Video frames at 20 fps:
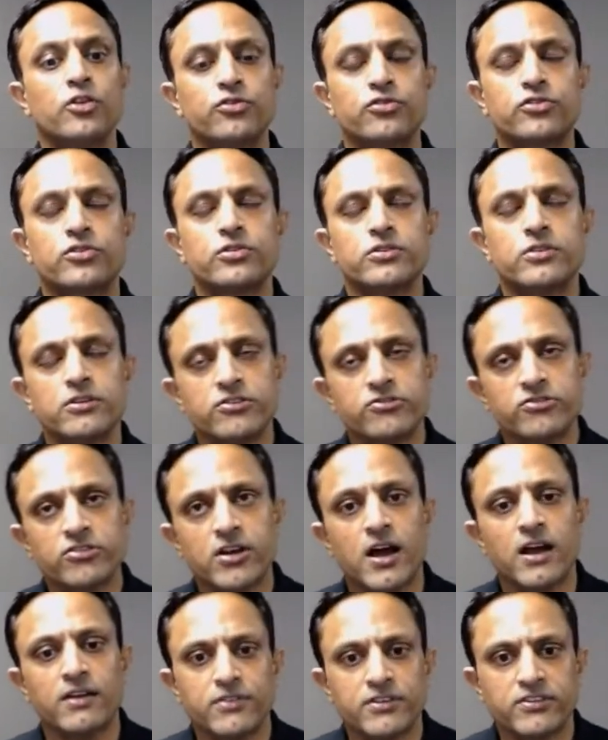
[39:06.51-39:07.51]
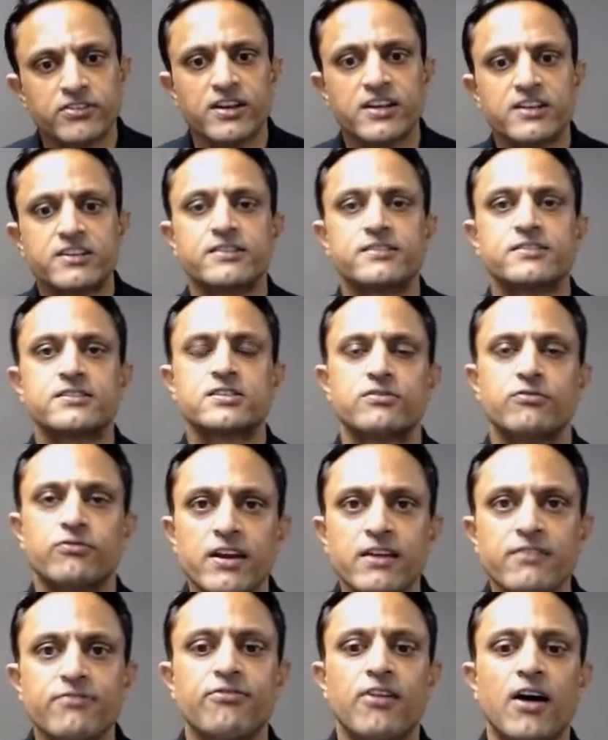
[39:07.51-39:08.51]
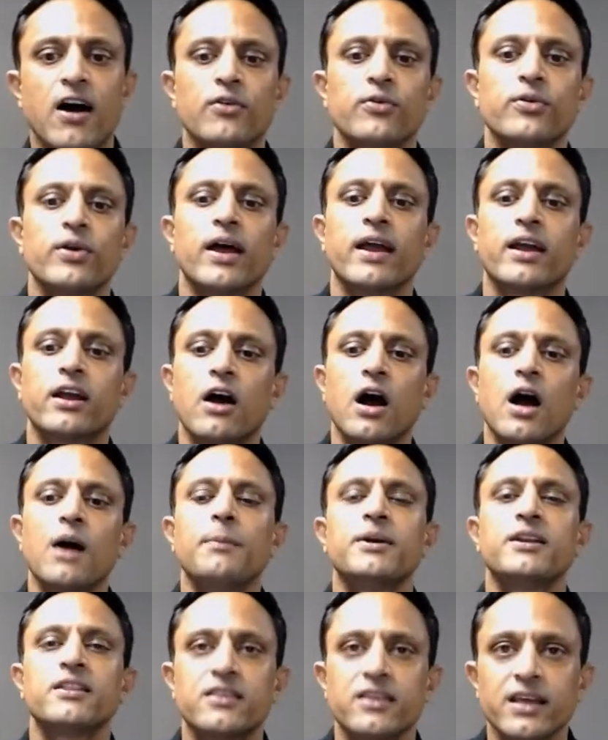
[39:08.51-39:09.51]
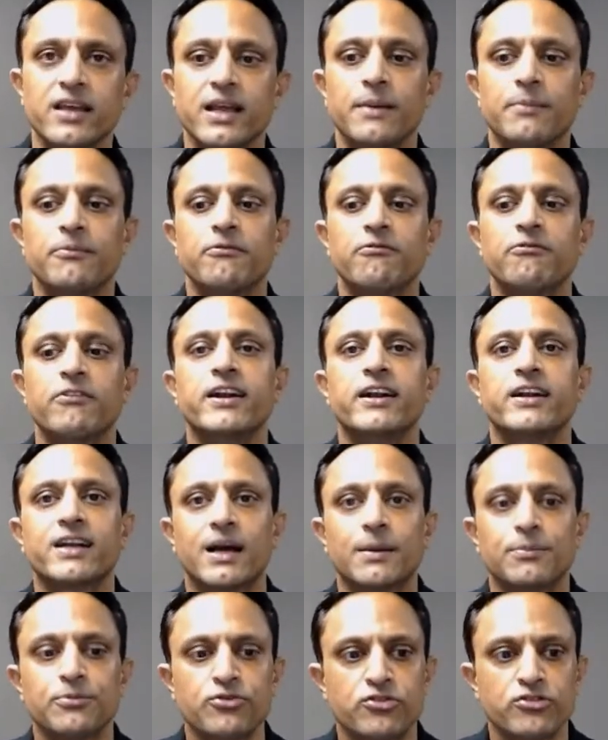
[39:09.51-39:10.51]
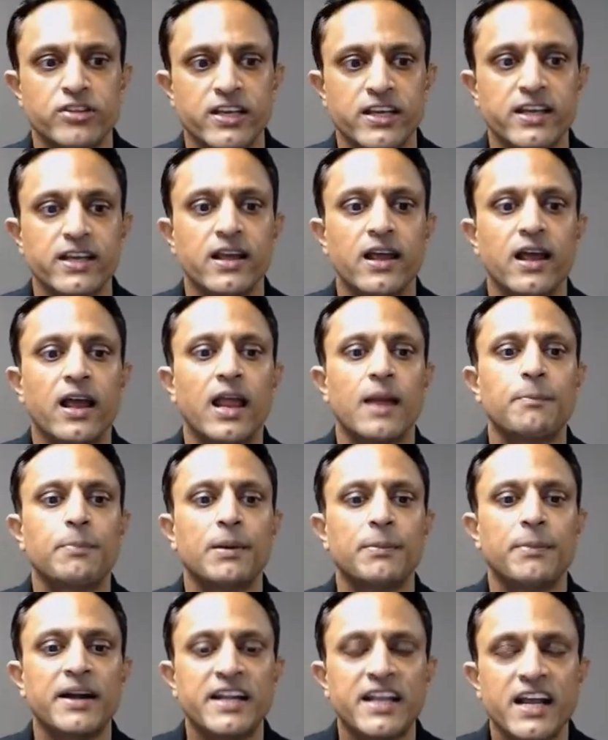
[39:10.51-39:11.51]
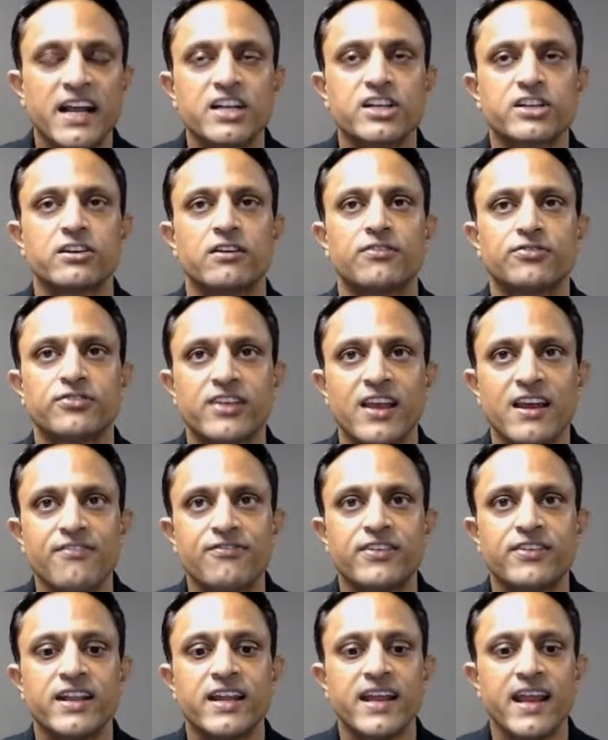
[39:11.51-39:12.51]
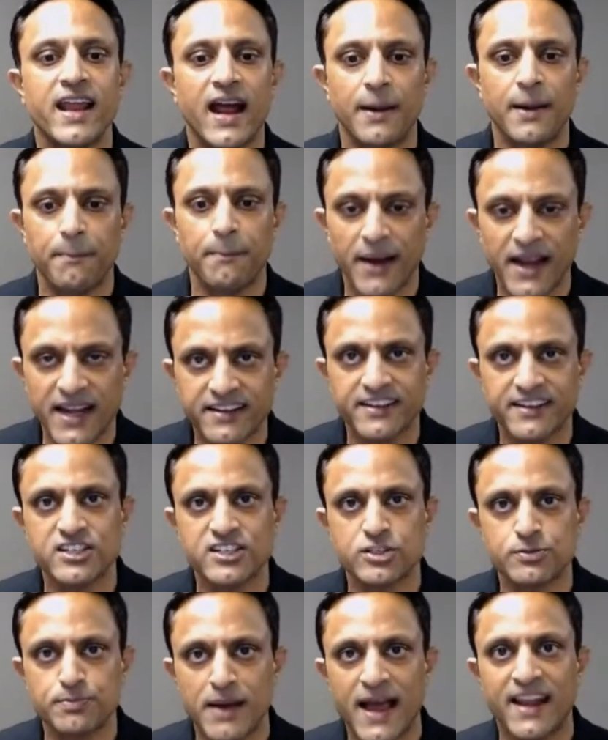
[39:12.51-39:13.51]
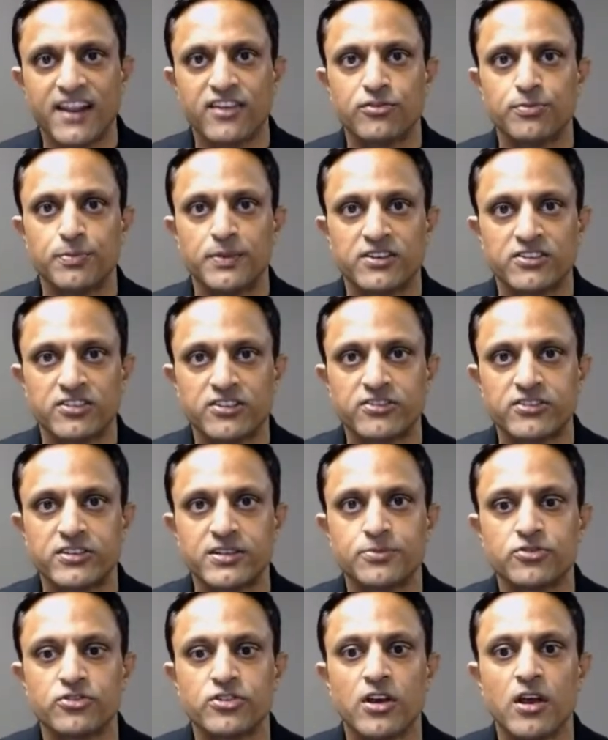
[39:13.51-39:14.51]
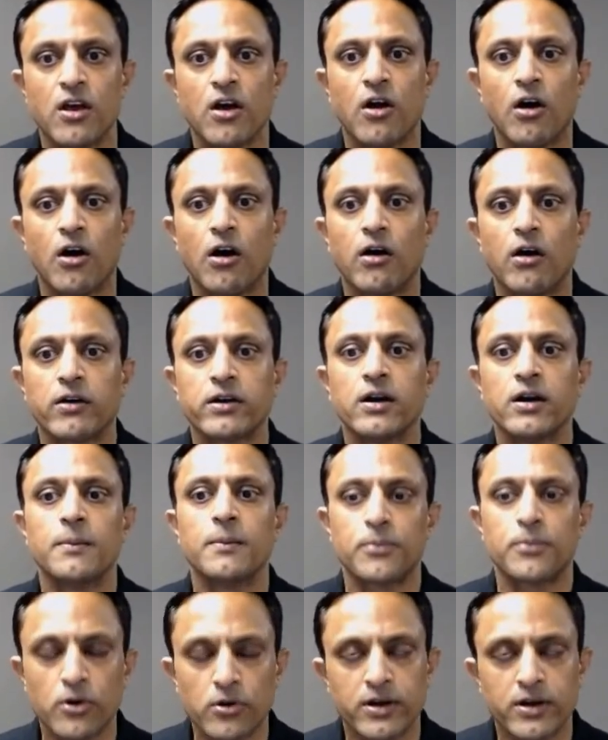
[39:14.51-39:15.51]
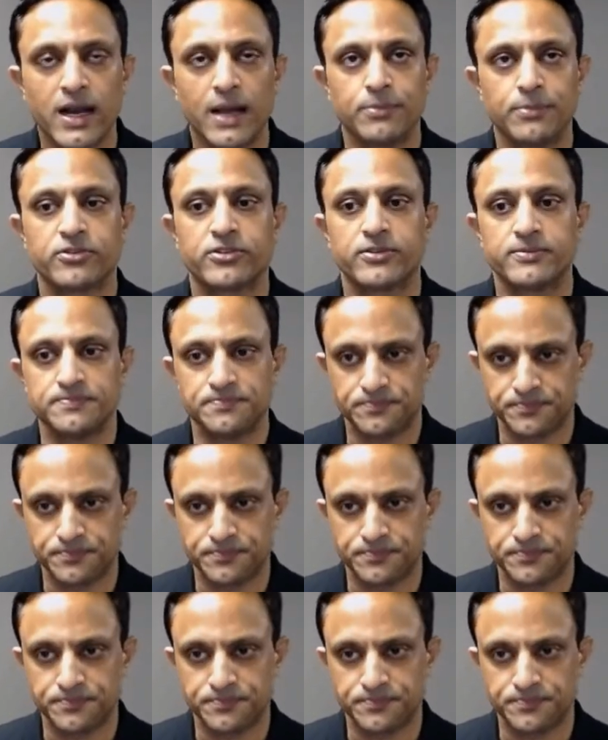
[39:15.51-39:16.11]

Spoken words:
Through those conversations, we found a common theme when it comes to the implementation of safety and maintenance management systems or programs.